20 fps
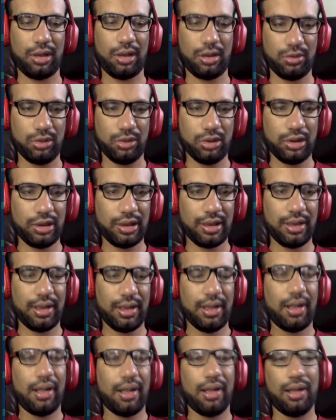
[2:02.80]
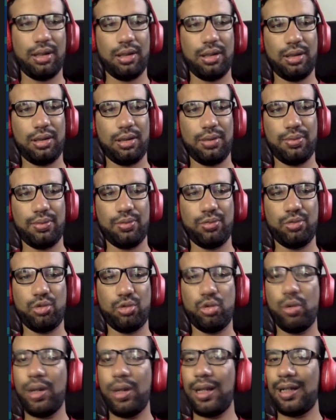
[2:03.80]
Lockwood,
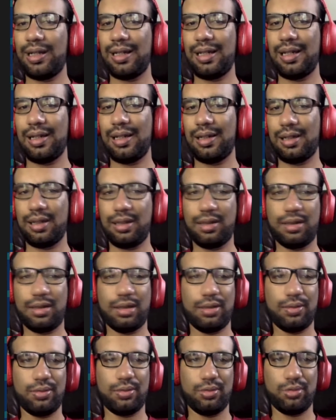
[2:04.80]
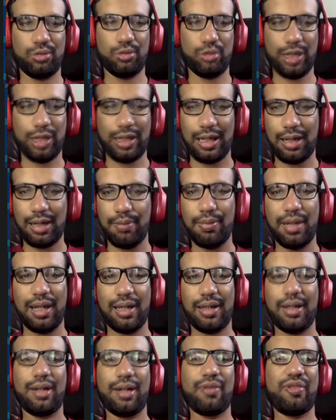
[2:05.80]
who has created some very
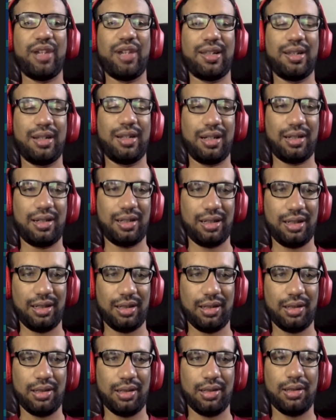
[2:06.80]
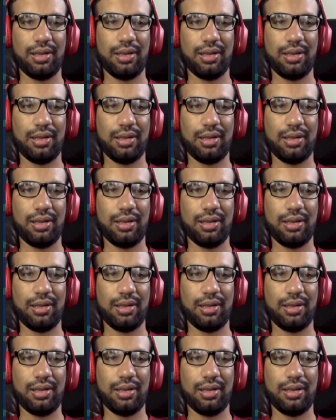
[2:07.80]
amazing, fascinated